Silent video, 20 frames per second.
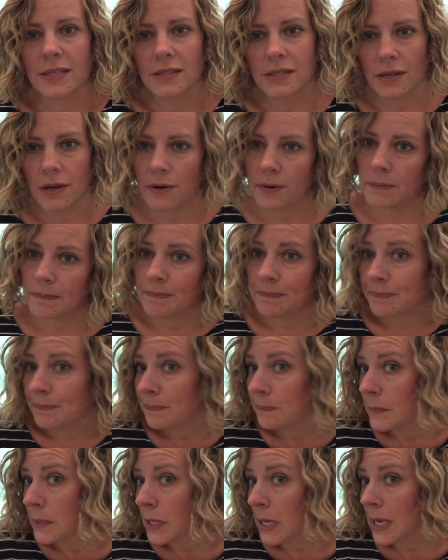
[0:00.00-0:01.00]
So,
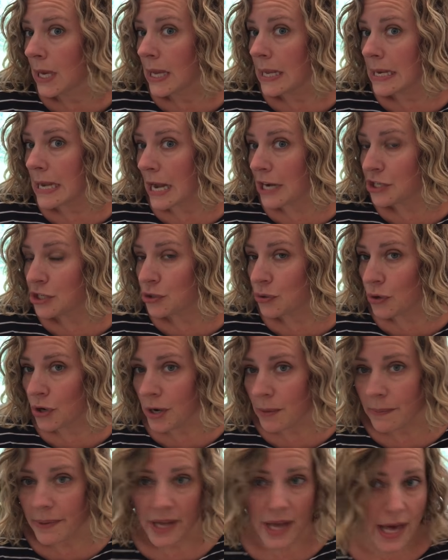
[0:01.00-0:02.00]
not
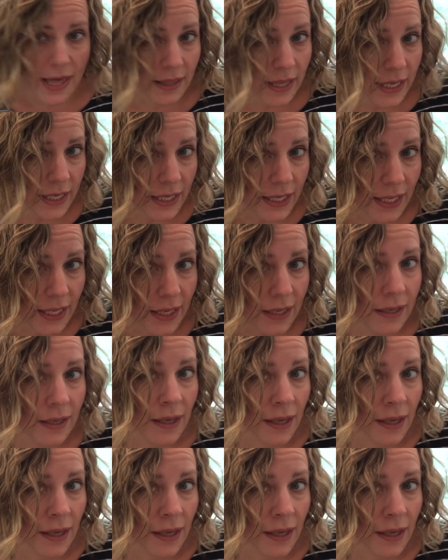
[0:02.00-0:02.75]
sure, but I like it.